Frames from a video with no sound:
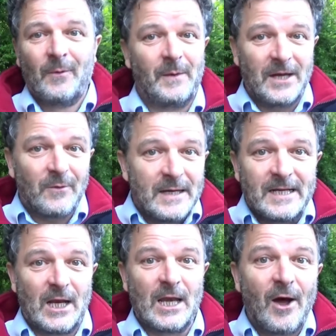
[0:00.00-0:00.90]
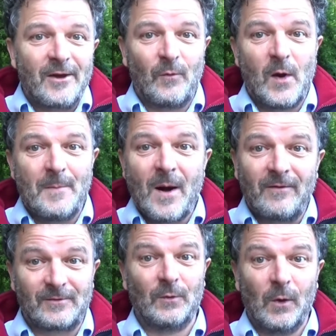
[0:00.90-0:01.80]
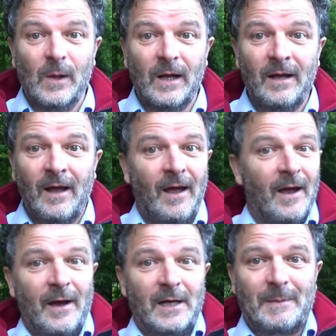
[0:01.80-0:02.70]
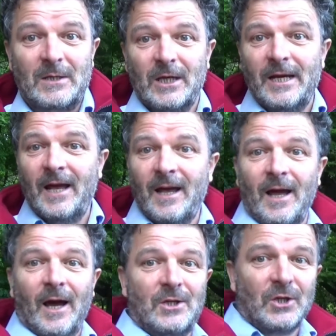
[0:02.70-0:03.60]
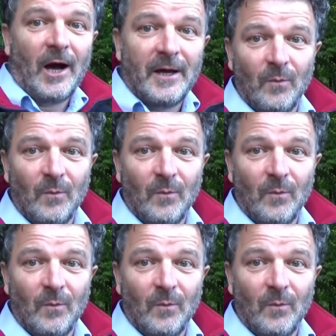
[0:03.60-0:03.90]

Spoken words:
We don't need a live worm after all, especially a giant